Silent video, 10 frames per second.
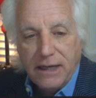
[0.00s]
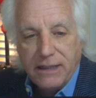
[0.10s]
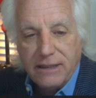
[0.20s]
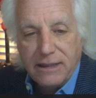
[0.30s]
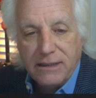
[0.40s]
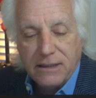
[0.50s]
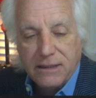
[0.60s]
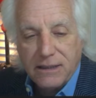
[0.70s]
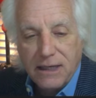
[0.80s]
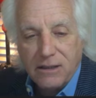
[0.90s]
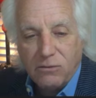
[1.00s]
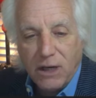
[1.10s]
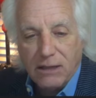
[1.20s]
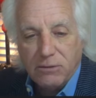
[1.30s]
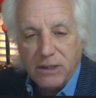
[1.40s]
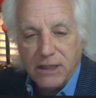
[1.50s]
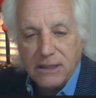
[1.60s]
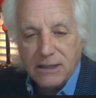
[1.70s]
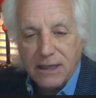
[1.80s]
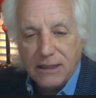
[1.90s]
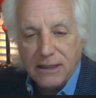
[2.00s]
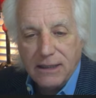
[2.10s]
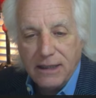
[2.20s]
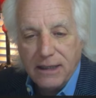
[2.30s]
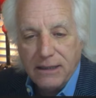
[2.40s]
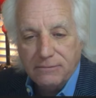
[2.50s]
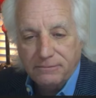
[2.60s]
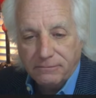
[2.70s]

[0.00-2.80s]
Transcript: and didn't sell, why would they sell at 8?